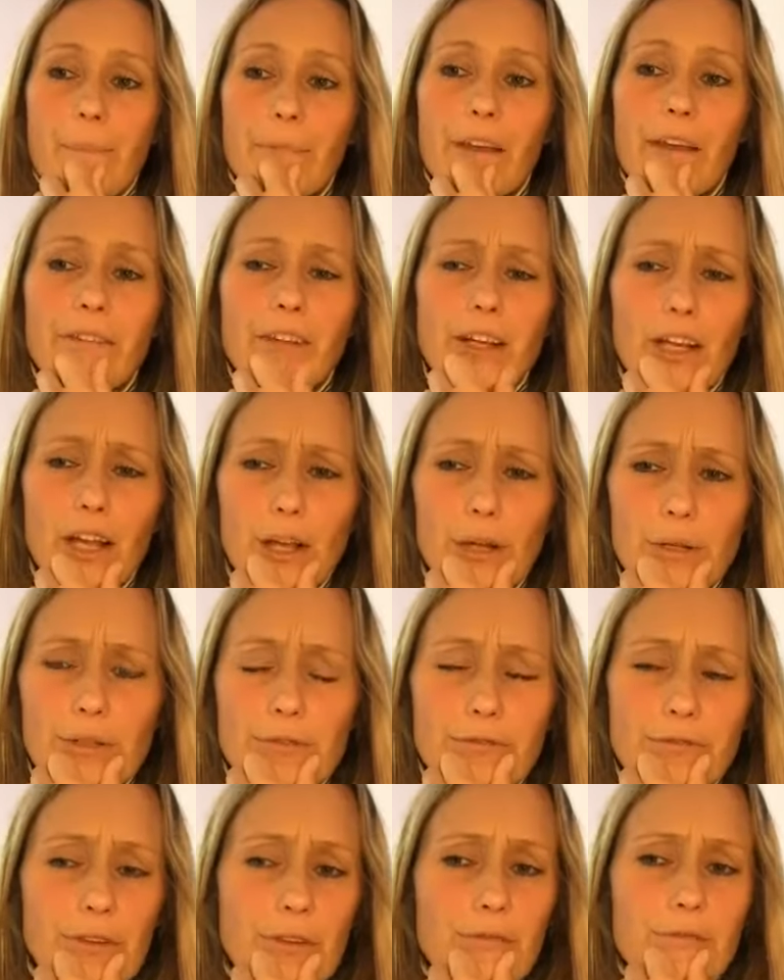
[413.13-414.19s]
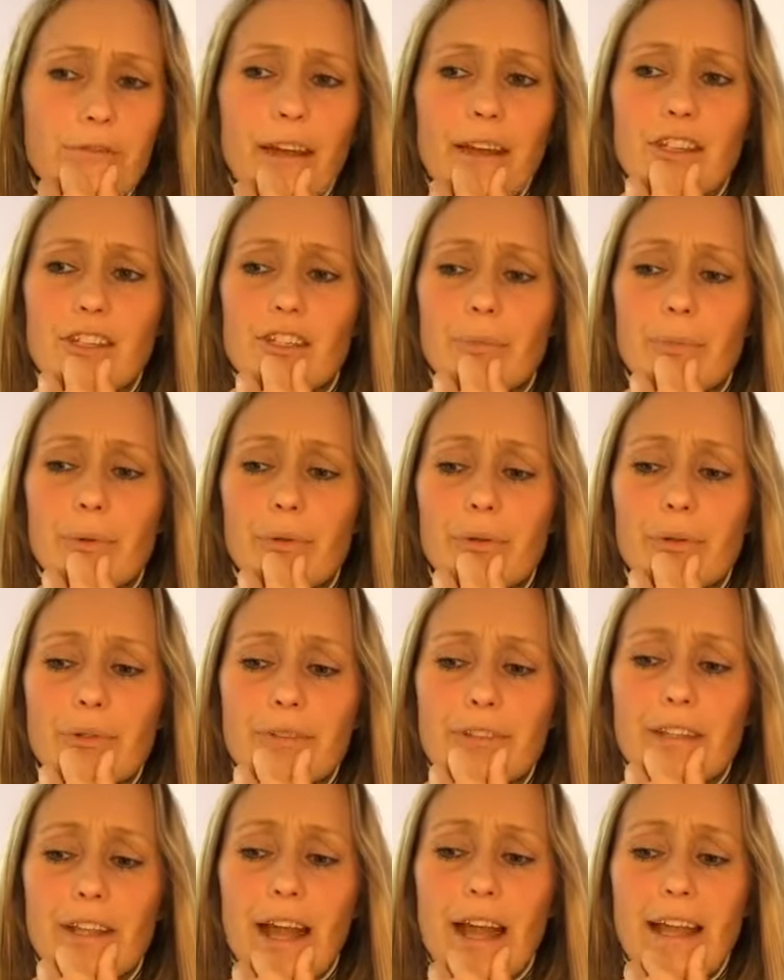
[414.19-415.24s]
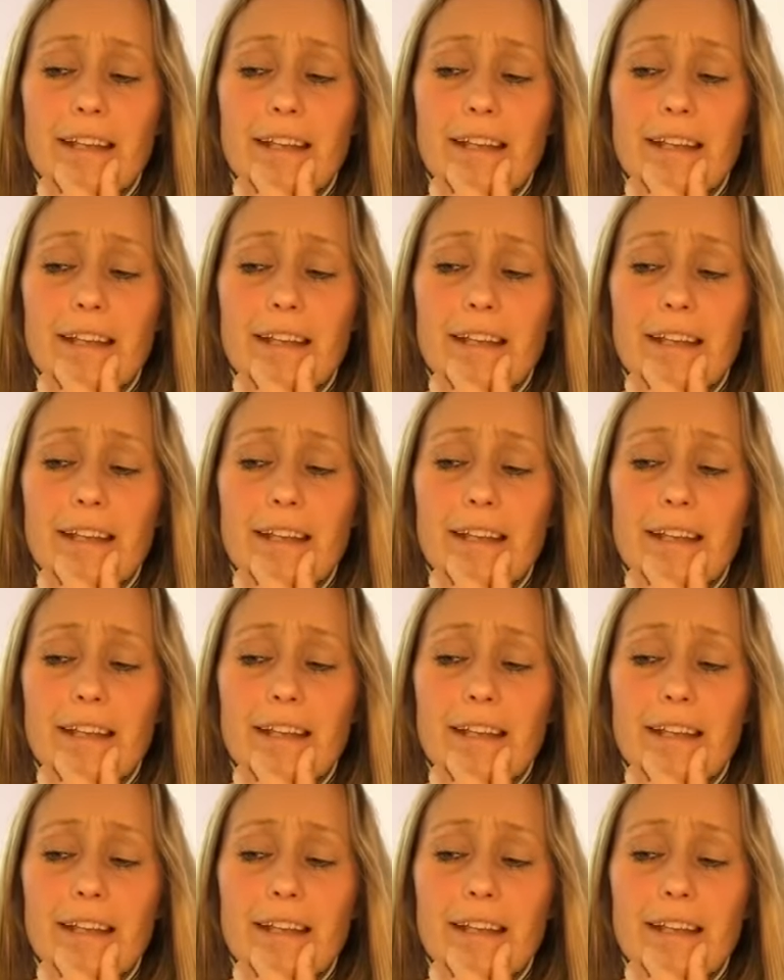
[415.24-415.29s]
having loads of fruit and vegetables,